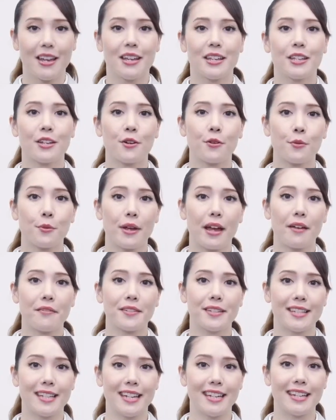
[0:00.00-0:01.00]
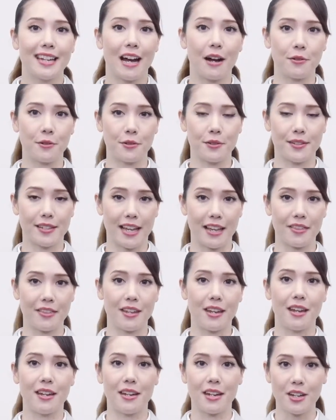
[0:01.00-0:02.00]
Here we have seen how to set
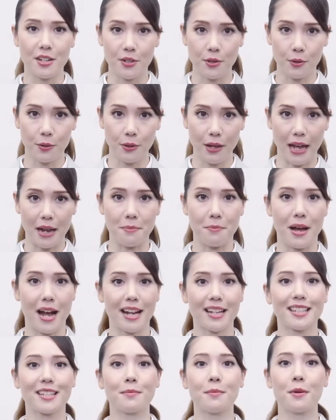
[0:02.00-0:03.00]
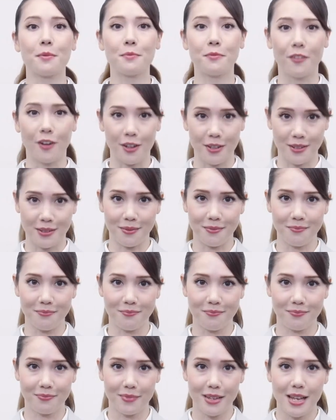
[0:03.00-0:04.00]
the initial and maximum
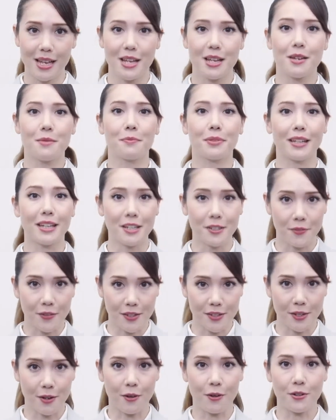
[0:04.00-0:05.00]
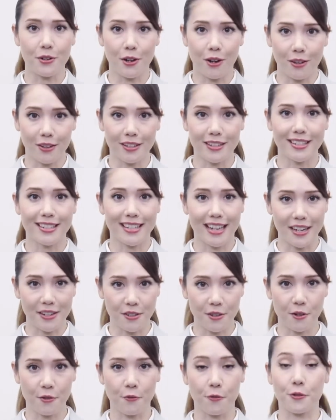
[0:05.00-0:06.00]
volume. Please visit our Knowledge
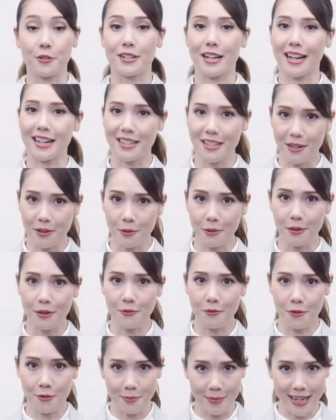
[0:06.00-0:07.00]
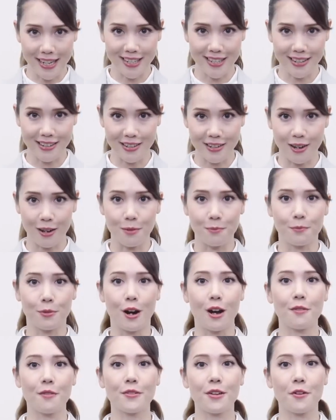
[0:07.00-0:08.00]
Center for technical information on
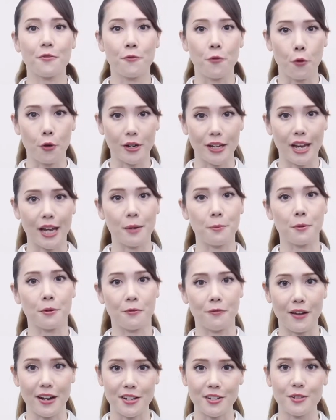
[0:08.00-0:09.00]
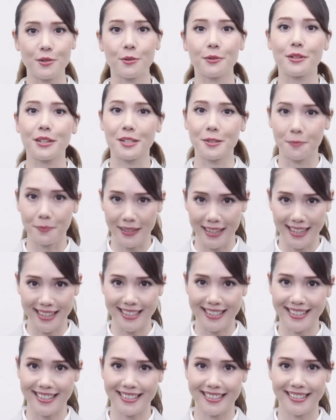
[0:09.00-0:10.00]
Bravia 4K professional
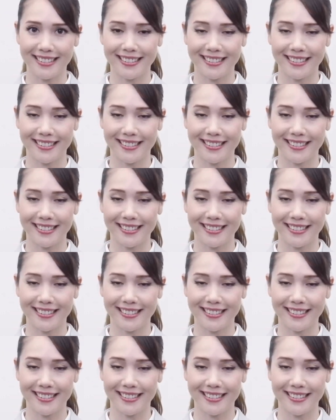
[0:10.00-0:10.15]
displays.